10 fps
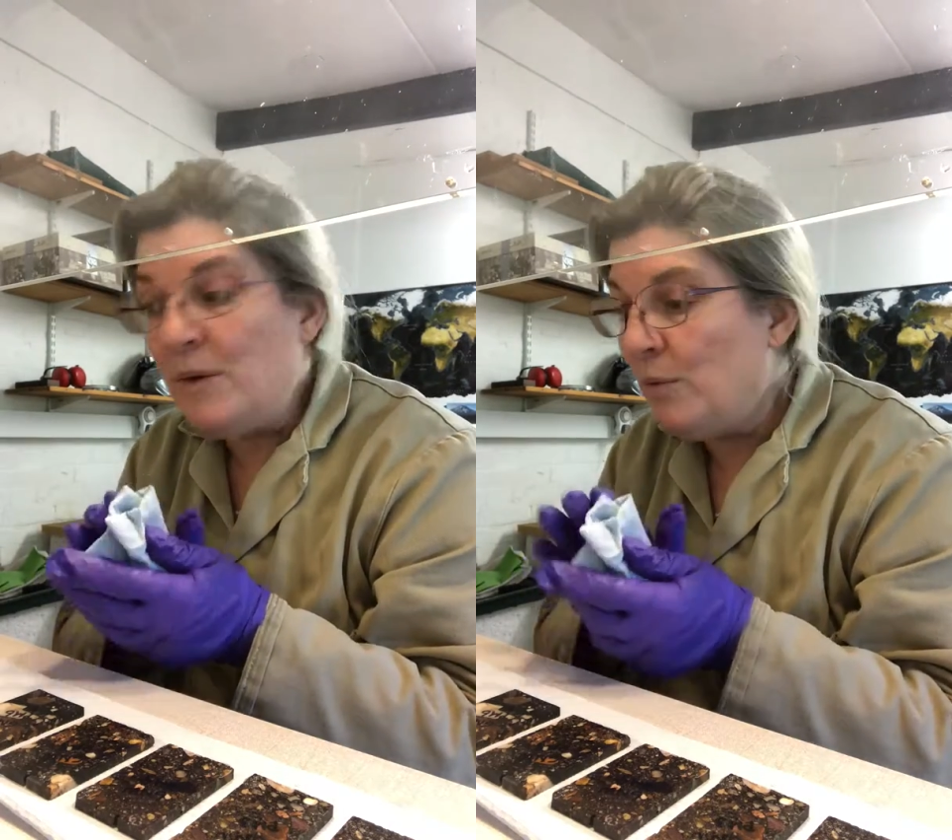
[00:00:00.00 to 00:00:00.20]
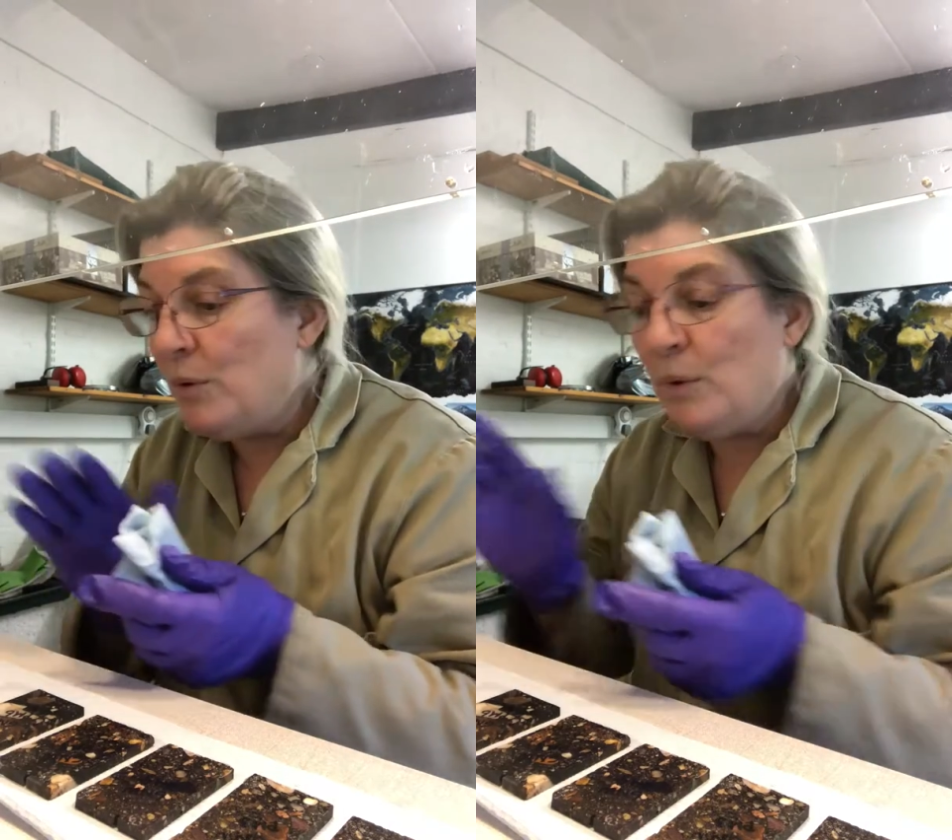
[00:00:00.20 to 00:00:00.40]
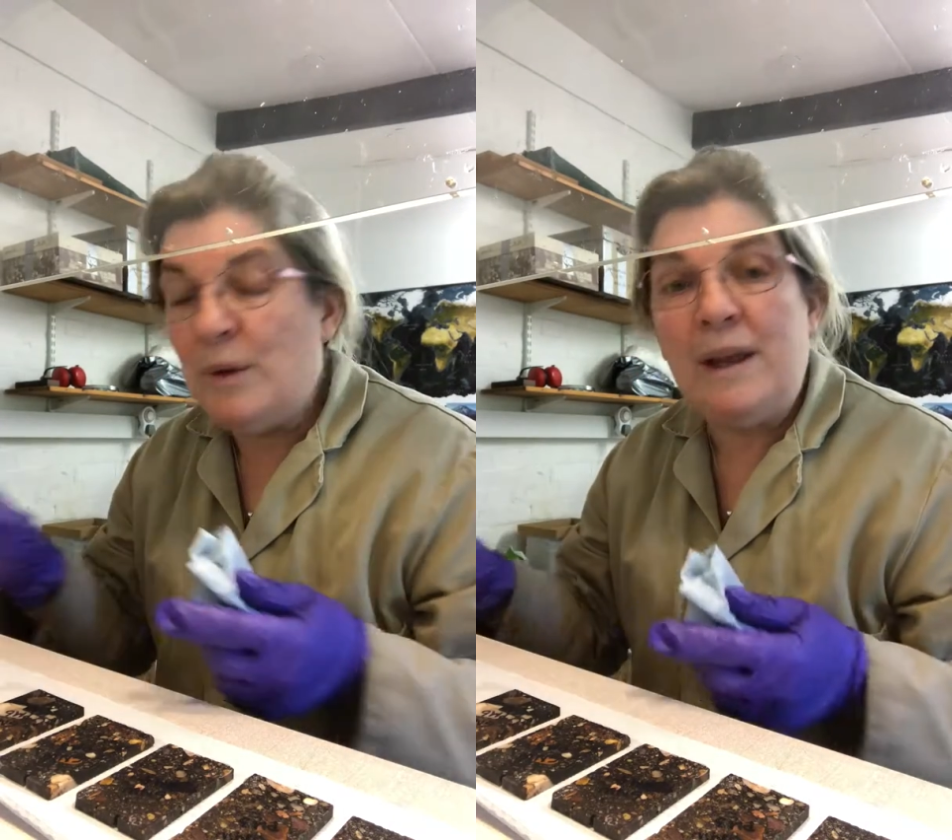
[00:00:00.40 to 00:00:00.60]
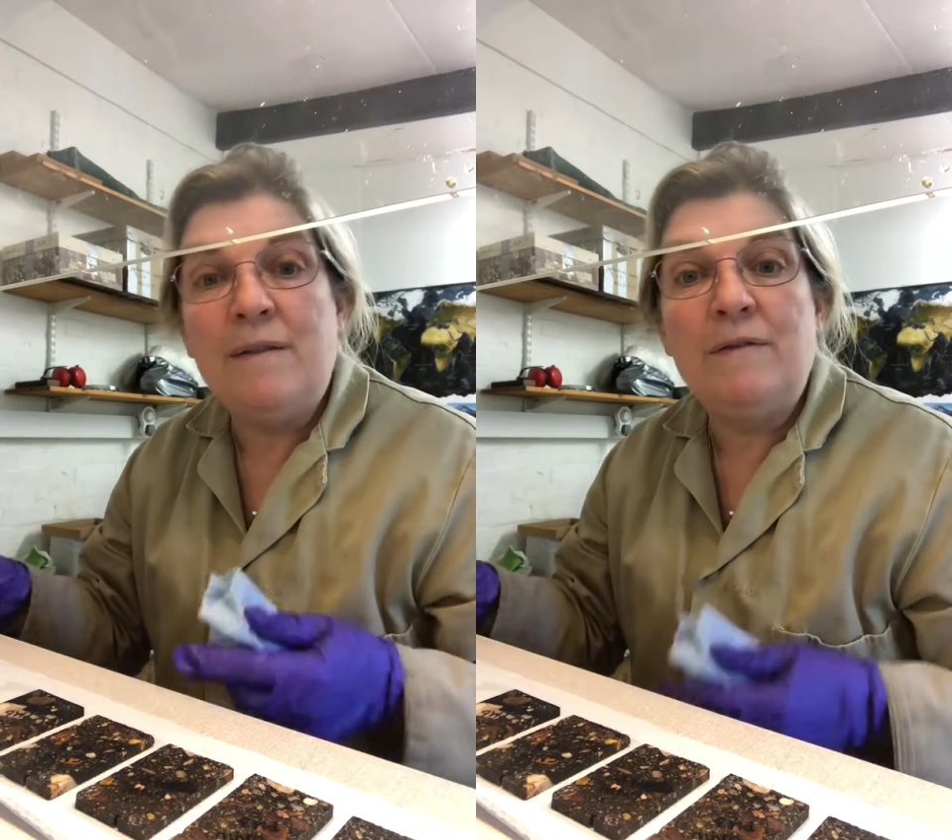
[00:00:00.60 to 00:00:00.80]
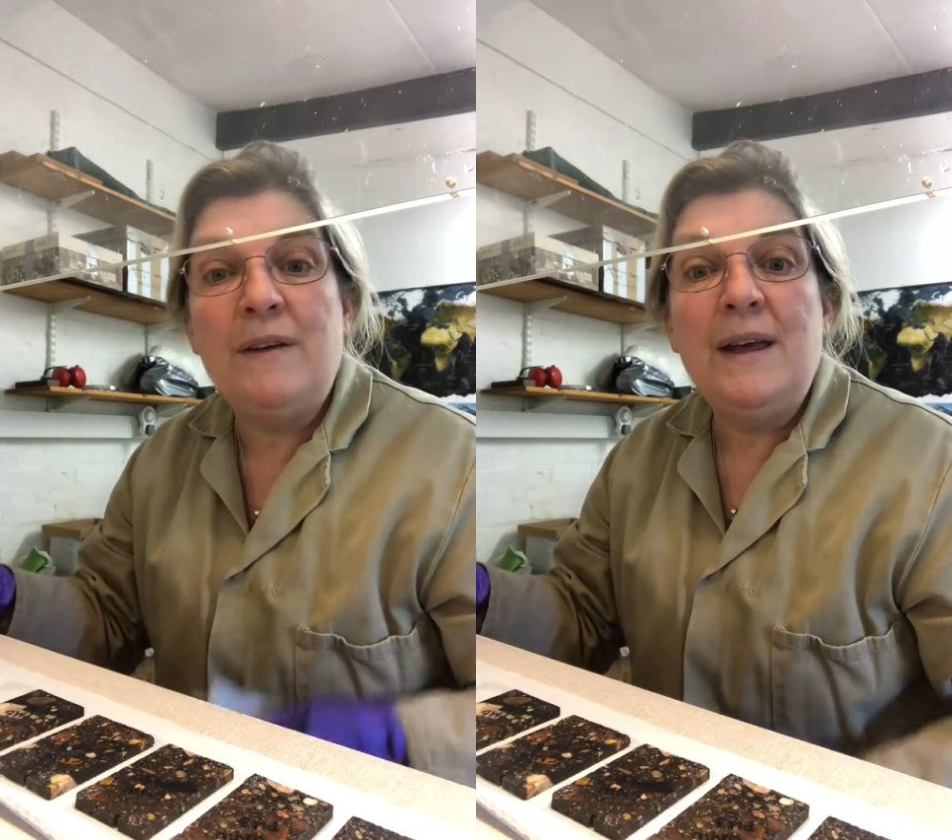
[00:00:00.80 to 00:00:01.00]
rule
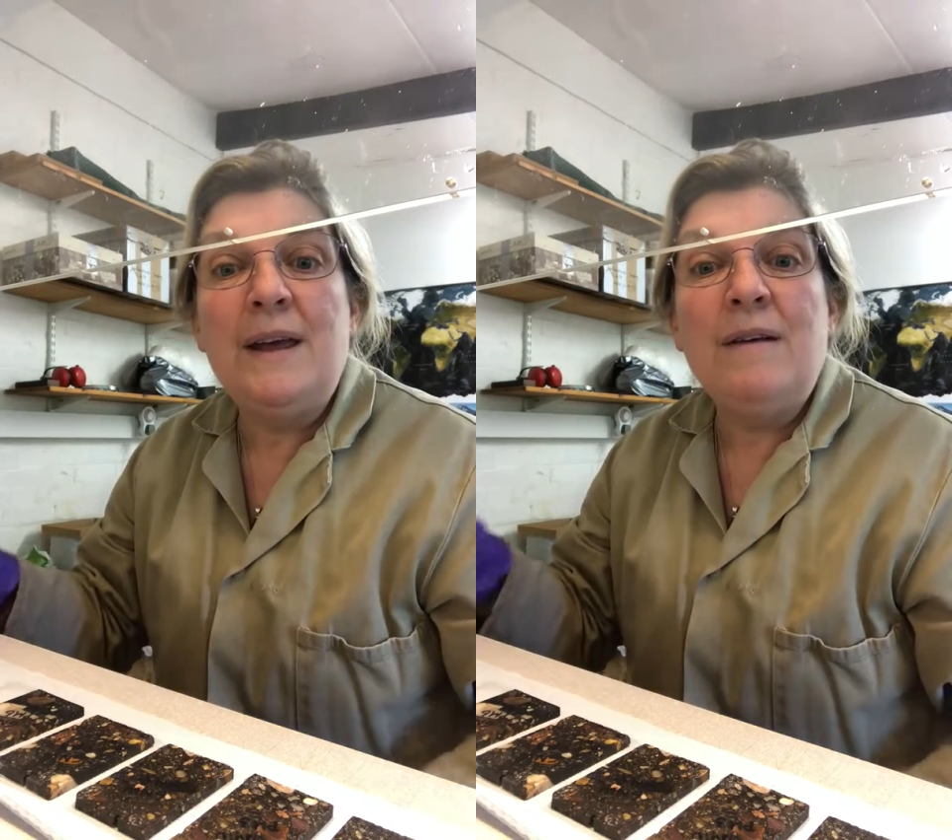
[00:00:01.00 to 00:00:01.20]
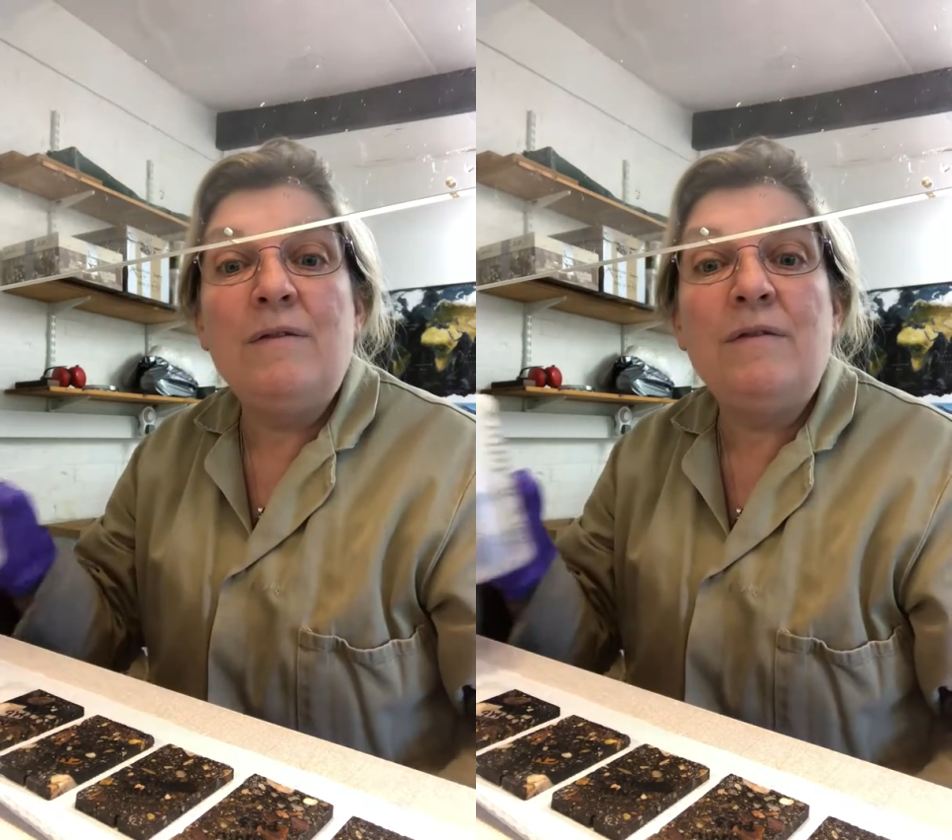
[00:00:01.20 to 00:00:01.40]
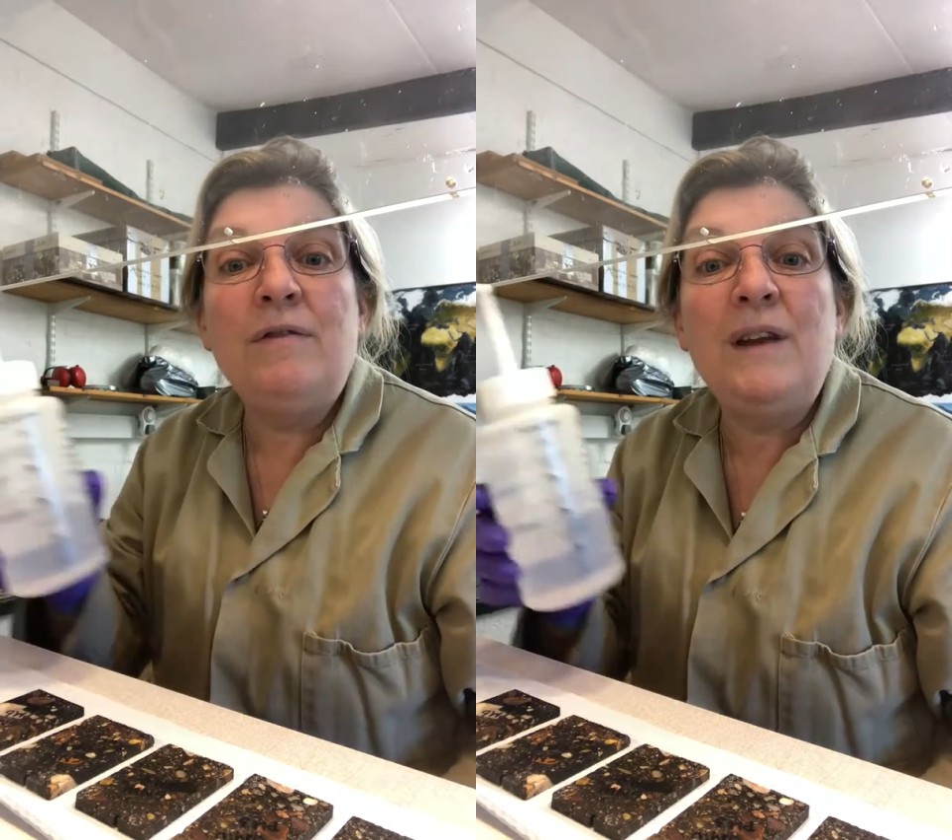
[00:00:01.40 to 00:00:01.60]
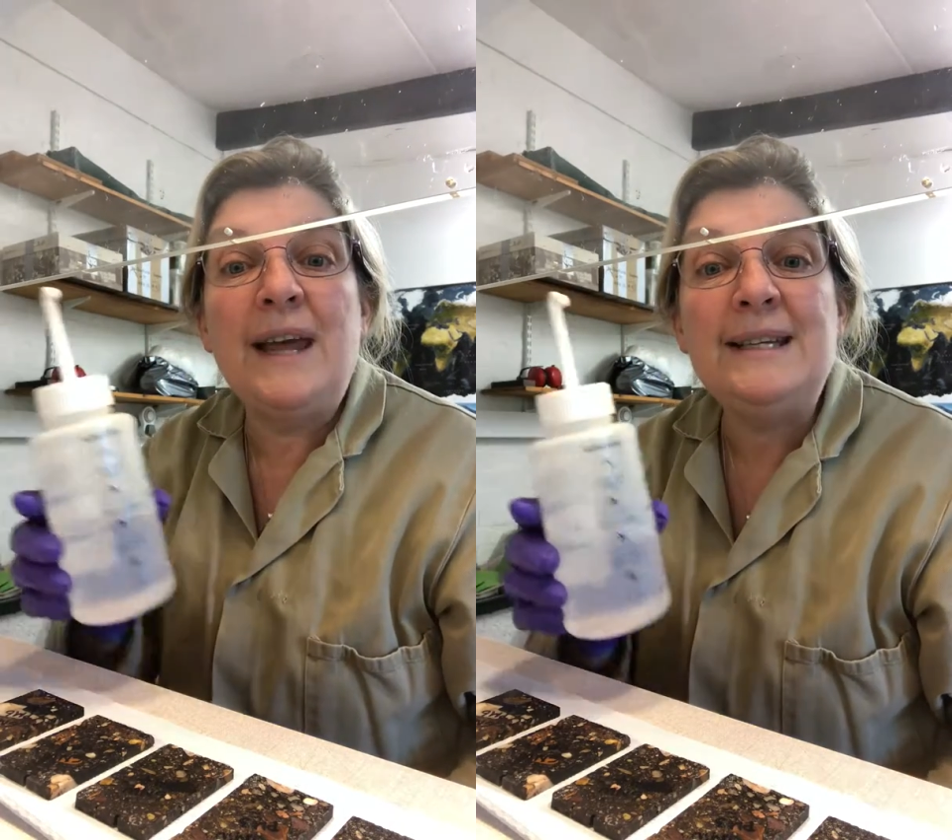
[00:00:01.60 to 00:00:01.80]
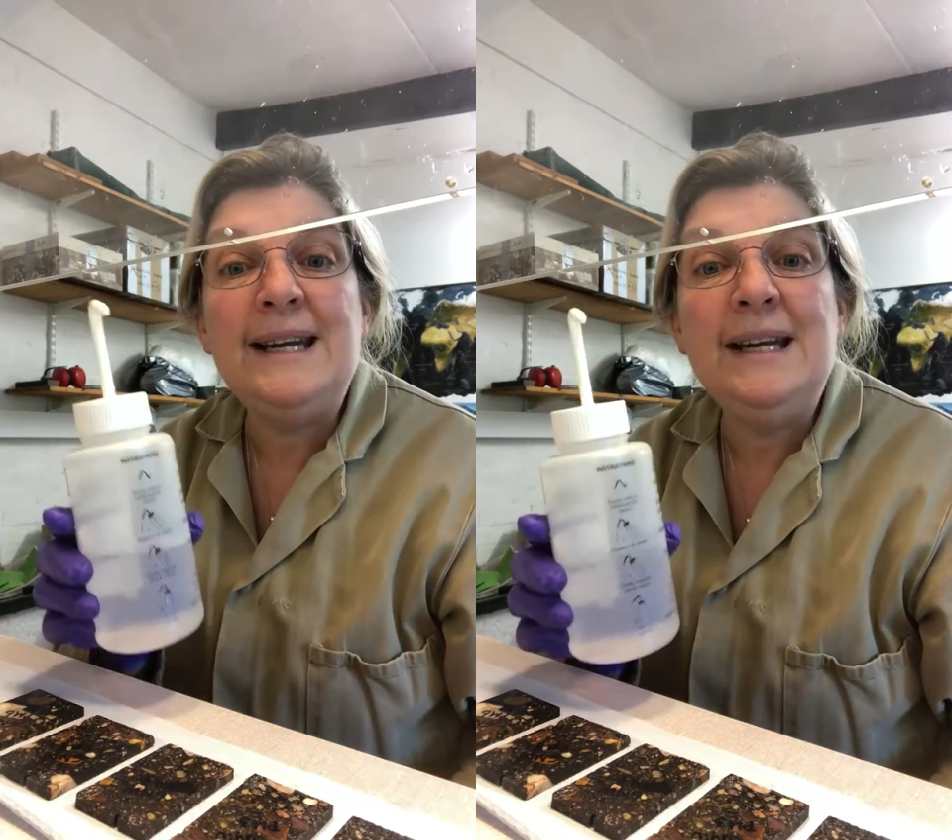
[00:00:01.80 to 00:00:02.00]
of
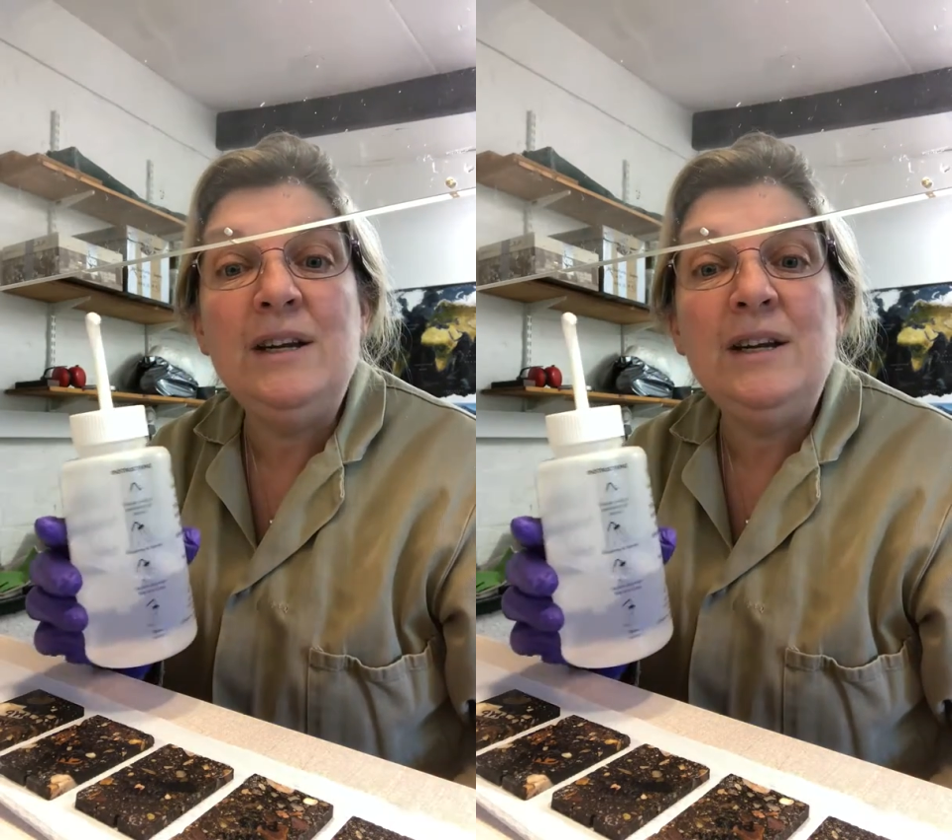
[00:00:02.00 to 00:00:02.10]
flooding